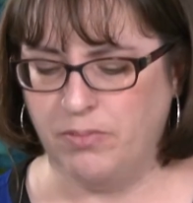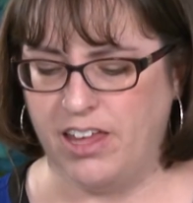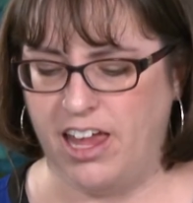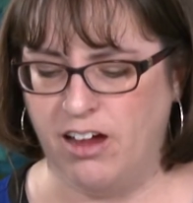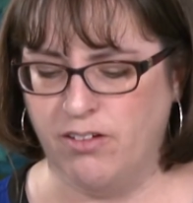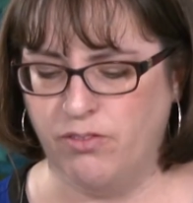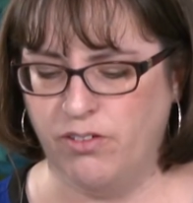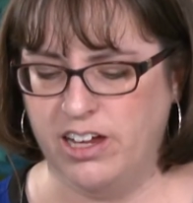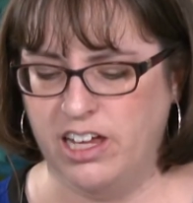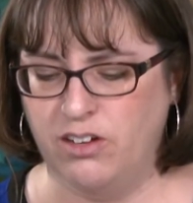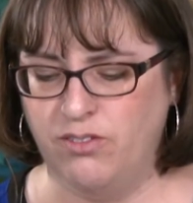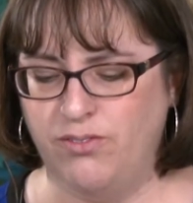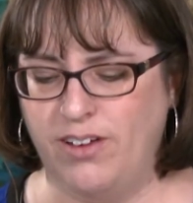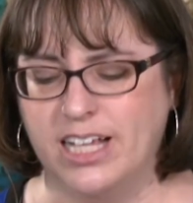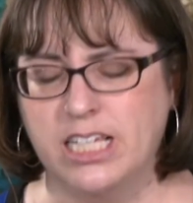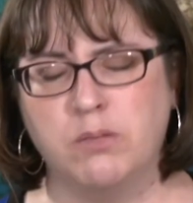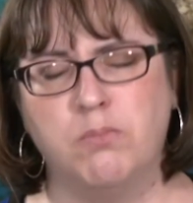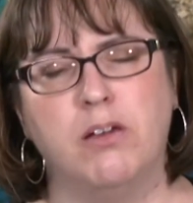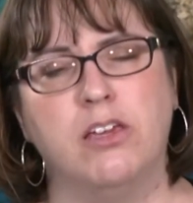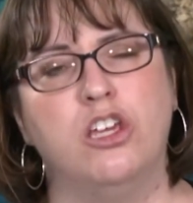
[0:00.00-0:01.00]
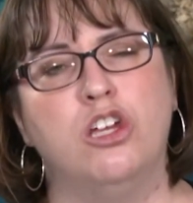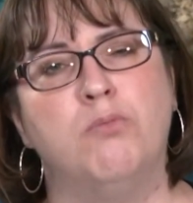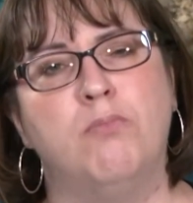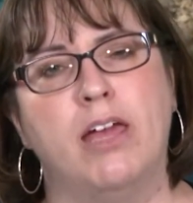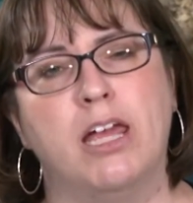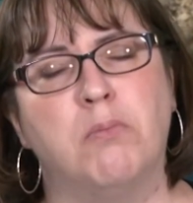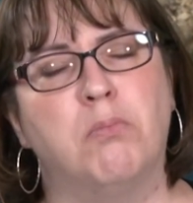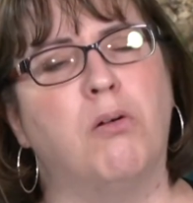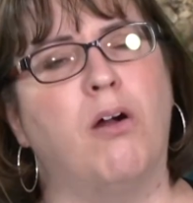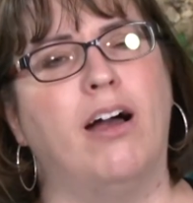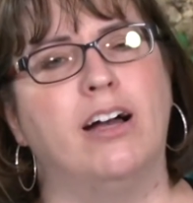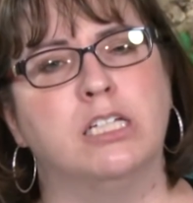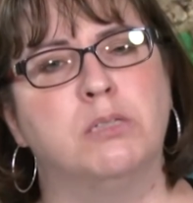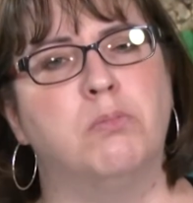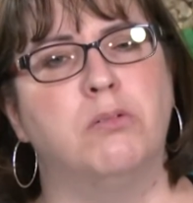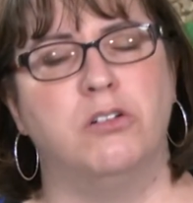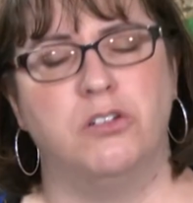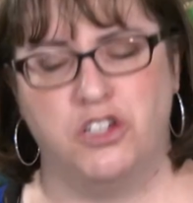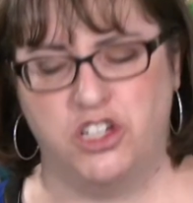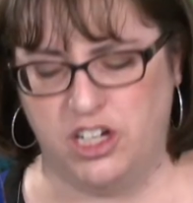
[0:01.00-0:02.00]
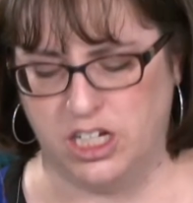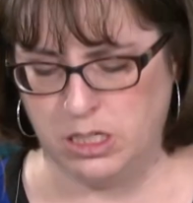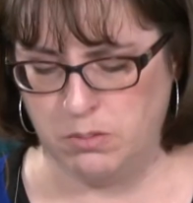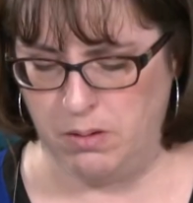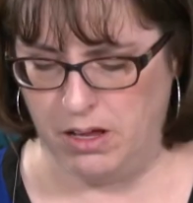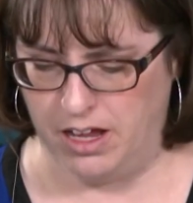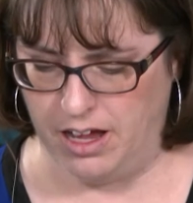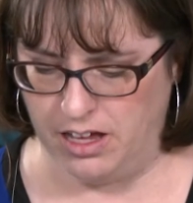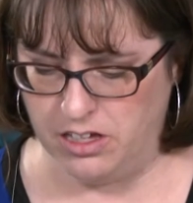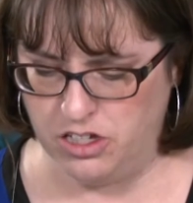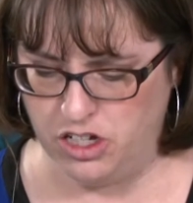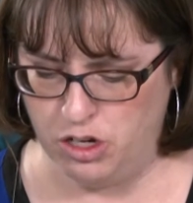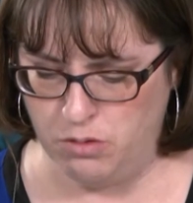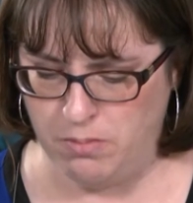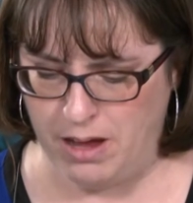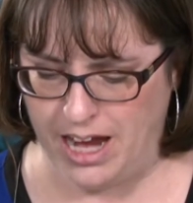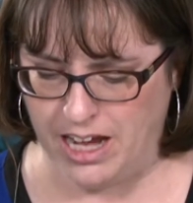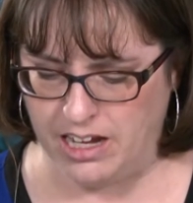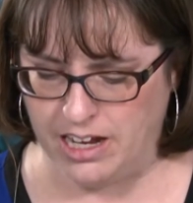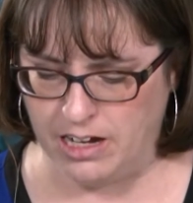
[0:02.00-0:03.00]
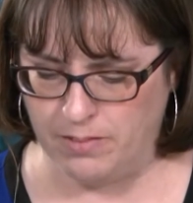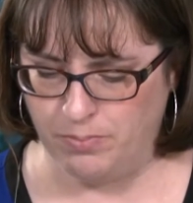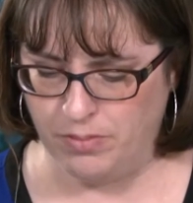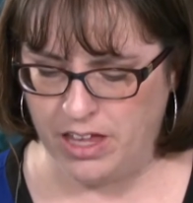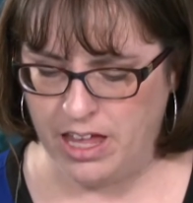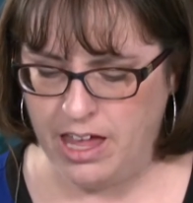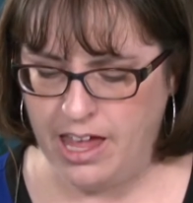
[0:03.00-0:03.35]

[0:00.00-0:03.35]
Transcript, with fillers: Every investment you make prospers just because you made it.